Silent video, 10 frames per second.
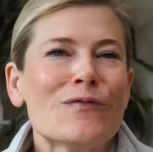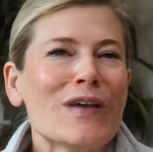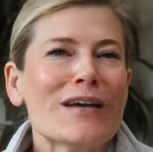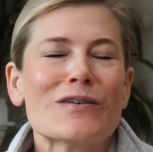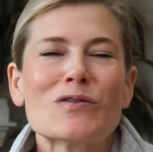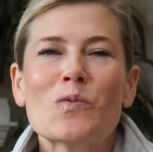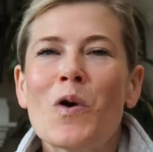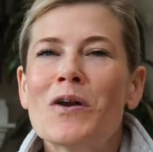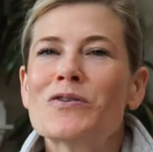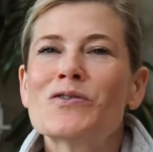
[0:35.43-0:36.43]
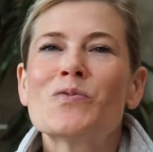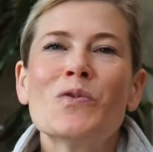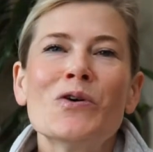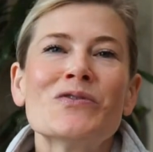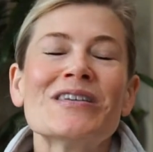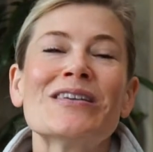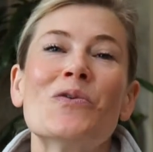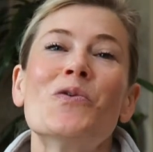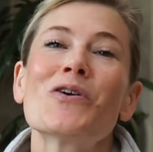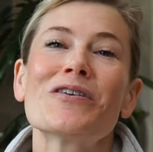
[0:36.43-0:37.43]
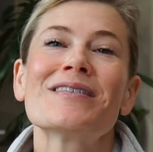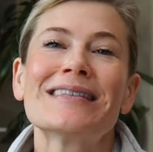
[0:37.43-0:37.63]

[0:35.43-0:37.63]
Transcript: fears, wonders, wounds in order to